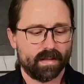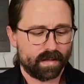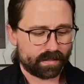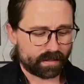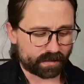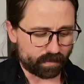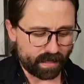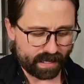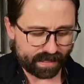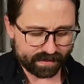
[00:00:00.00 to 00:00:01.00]
So to
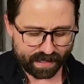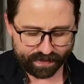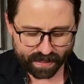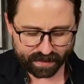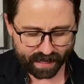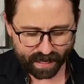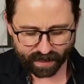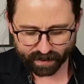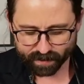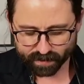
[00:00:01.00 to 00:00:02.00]
me, I thought the
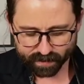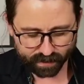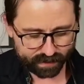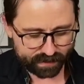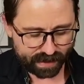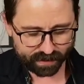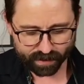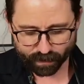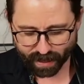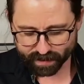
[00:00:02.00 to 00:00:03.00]
A sounded the
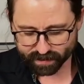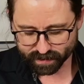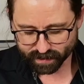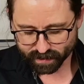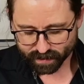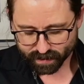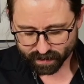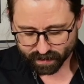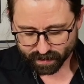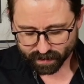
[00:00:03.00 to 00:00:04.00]
best
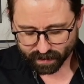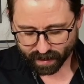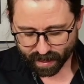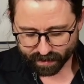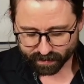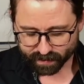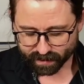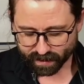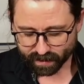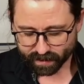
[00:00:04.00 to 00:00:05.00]
and the
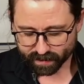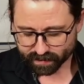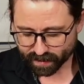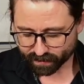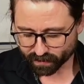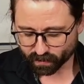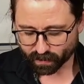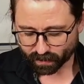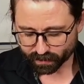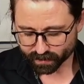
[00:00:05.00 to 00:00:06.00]
D sounded the
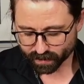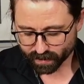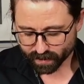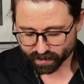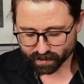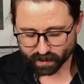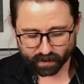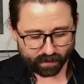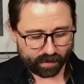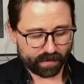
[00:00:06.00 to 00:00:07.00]
worst.
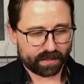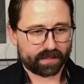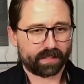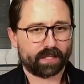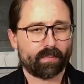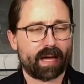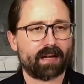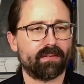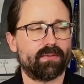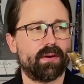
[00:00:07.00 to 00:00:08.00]
So I'm just going to go back
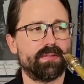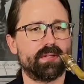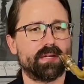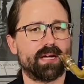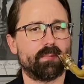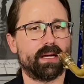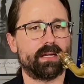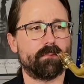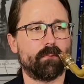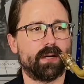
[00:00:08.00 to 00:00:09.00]
and forth and try to make
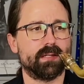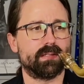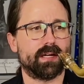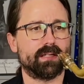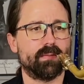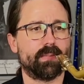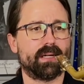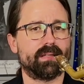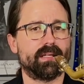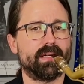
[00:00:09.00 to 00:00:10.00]
one sound better
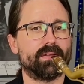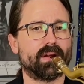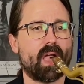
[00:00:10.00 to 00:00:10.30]
than the other.